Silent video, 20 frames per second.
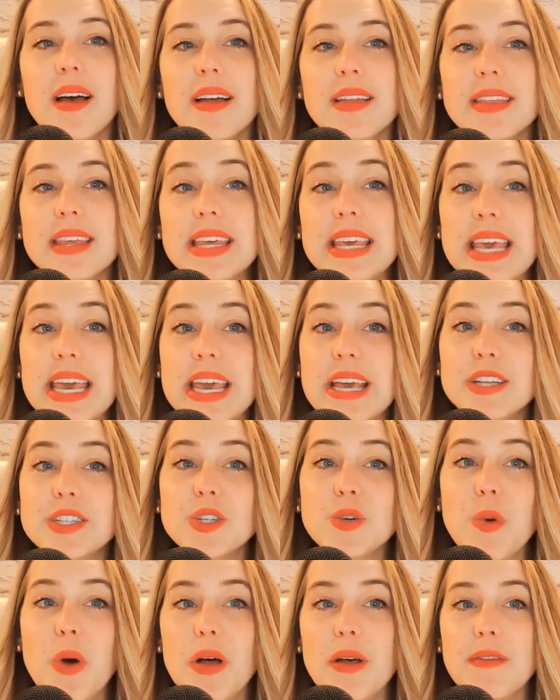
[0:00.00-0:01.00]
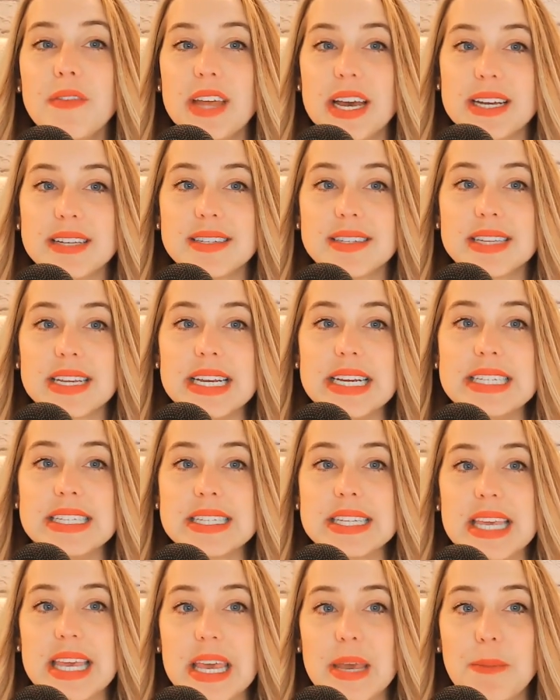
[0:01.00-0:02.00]
The key to all of this
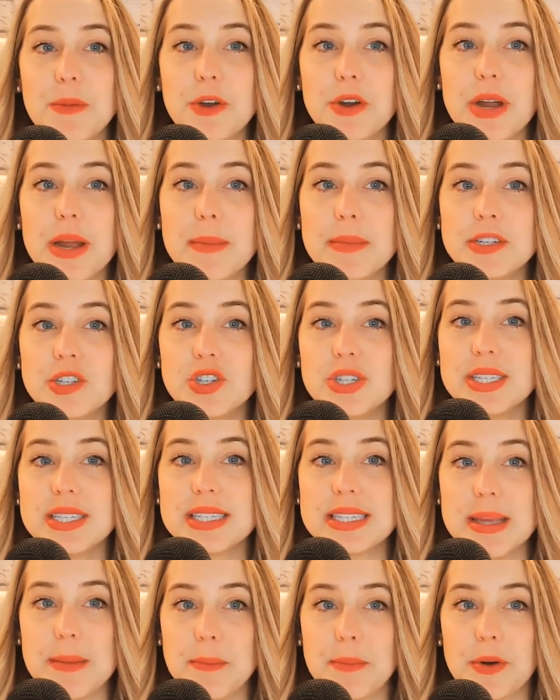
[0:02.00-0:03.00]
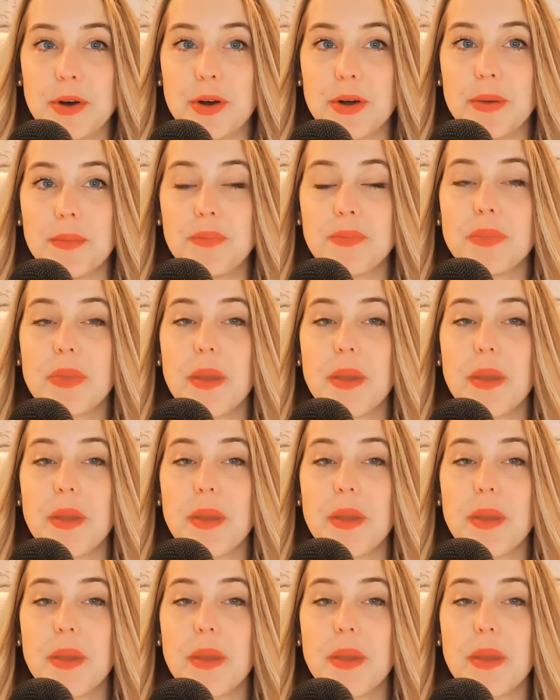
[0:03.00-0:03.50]
is keep your images simple